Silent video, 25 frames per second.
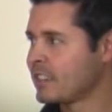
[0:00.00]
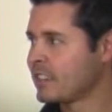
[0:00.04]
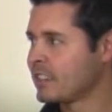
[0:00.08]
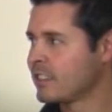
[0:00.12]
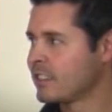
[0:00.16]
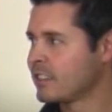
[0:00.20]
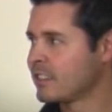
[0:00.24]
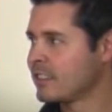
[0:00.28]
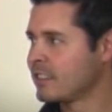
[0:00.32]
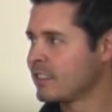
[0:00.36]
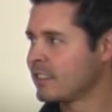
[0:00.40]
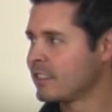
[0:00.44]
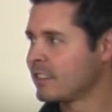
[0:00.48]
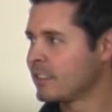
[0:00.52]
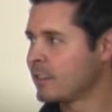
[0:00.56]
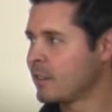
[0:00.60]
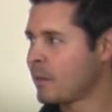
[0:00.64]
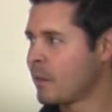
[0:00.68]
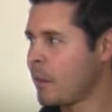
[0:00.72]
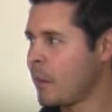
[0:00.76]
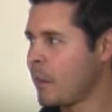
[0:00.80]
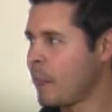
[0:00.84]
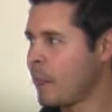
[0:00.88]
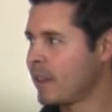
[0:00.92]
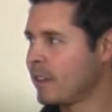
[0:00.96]

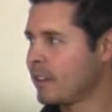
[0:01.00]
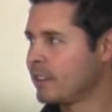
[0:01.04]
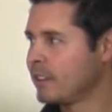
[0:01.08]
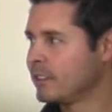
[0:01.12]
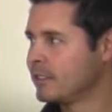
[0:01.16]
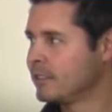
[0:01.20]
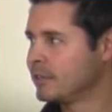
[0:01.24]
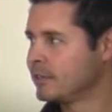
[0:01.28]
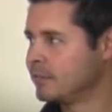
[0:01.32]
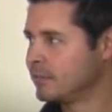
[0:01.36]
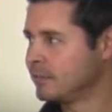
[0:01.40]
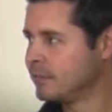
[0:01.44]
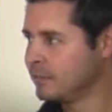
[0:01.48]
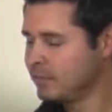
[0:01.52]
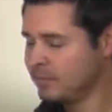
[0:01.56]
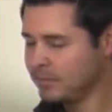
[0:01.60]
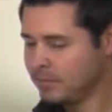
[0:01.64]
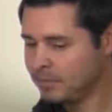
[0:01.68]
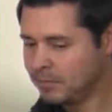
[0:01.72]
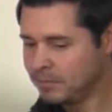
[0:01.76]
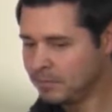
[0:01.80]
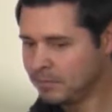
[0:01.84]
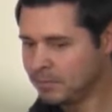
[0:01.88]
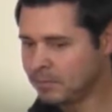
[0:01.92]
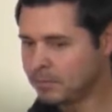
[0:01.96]

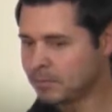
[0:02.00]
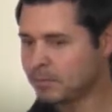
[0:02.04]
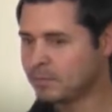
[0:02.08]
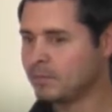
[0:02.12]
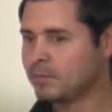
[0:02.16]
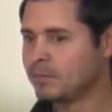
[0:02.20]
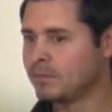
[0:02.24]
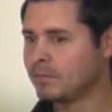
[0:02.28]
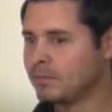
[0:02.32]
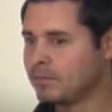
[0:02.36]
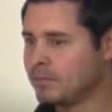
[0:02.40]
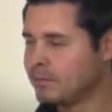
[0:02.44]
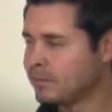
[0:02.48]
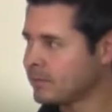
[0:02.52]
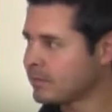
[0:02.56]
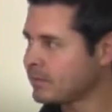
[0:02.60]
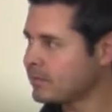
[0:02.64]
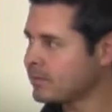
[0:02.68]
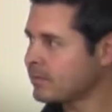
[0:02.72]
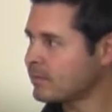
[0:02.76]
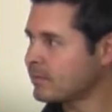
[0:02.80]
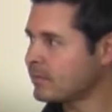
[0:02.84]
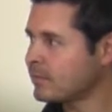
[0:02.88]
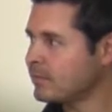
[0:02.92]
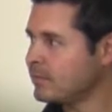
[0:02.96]

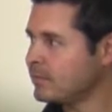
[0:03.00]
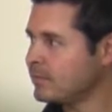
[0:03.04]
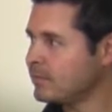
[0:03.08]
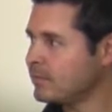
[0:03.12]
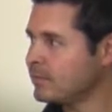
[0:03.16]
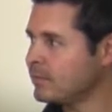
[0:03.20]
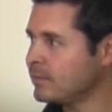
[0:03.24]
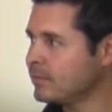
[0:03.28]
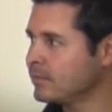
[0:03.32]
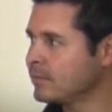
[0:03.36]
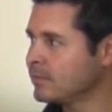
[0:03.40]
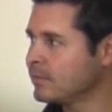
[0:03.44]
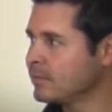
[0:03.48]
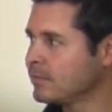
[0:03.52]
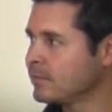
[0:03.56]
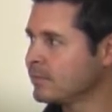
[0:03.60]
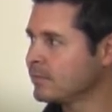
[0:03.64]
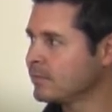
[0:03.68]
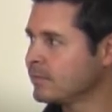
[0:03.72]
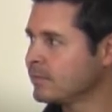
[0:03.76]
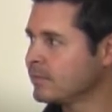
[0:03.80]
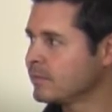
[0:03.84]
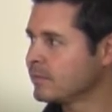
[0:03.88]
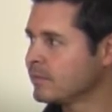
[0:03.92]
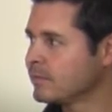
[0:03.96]

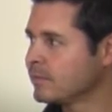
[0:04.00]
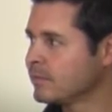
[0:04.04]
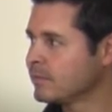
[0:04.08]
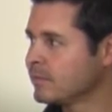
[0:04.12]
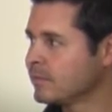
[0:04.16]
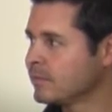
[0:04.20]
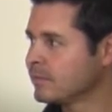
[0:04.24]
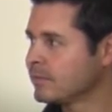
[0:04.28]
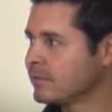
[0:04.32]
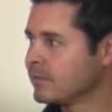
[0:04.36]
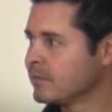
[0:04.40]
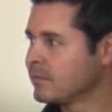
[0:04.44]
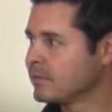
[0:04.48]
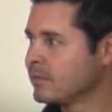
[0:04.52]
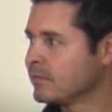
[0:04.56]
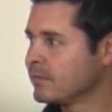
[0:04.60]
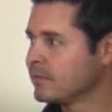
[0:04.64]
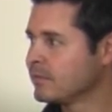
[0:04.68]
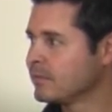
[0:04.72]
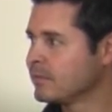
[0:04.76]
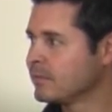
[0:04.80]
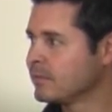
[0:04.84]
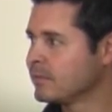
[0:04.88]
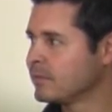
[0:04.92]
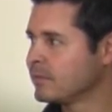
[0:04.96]

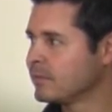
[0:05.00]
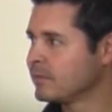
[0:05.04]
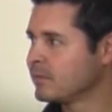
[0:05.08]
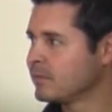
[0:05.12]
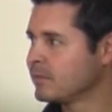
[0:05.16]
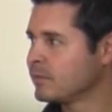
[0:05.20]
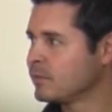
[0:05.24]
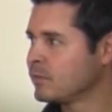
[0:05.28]
(not speaking)